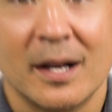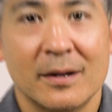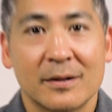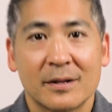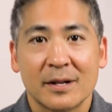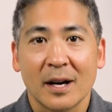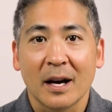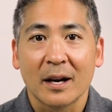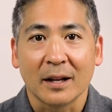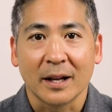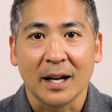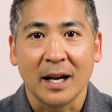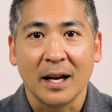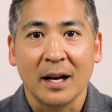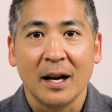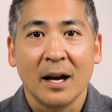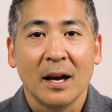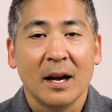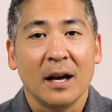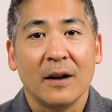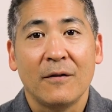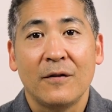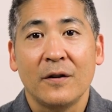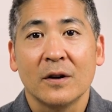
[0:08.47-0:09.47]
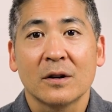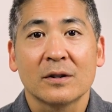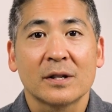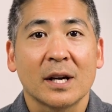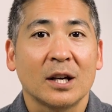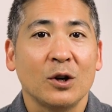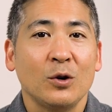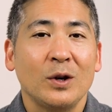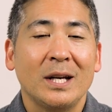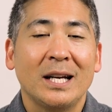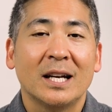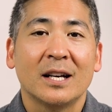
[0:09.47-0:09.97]
and suddenly it feels
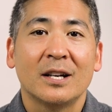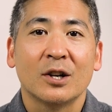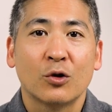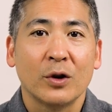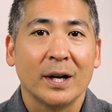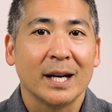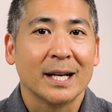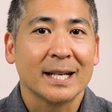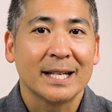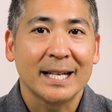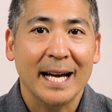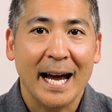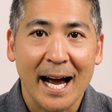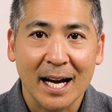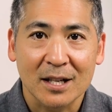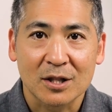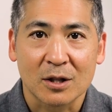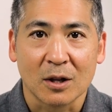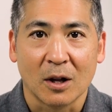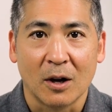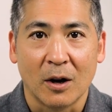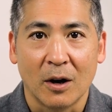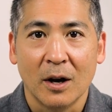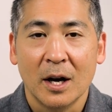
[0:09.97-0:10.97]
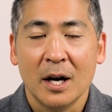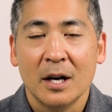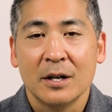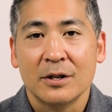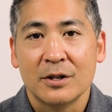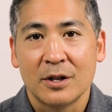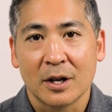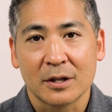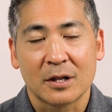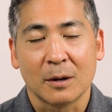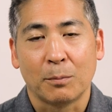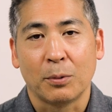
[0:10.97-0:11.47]
like you need a degree in tax law
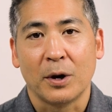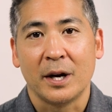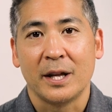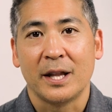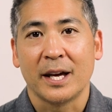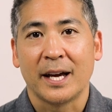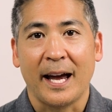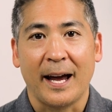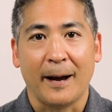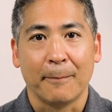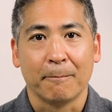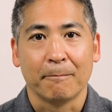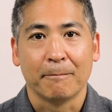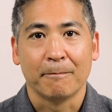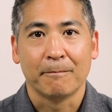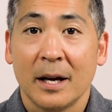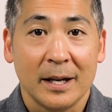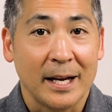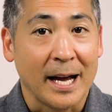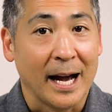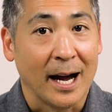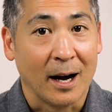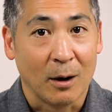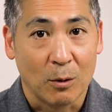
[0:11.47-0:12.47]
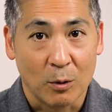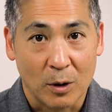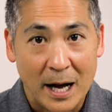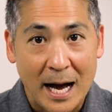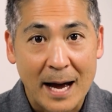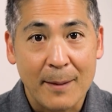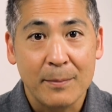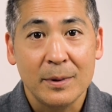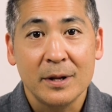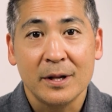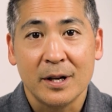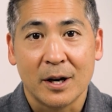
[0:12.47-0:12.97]
just to play the game? Yeah, well,
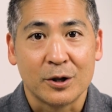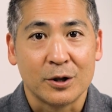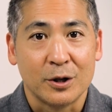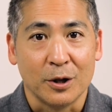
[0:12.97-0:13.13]
I've been there